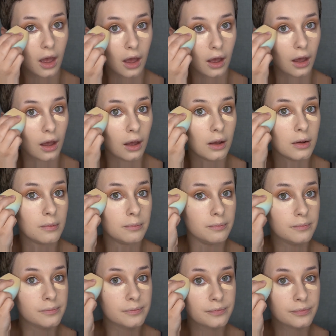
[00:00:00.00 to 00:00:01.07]

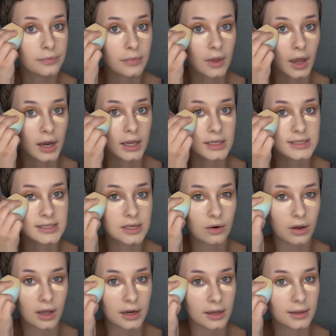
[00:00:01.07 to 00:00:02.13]
I can still
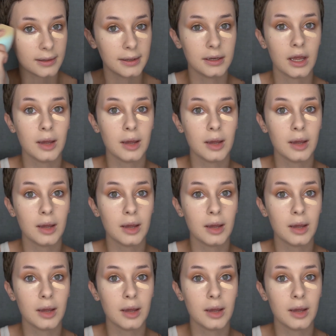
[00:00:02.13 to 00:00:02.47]
kind of clean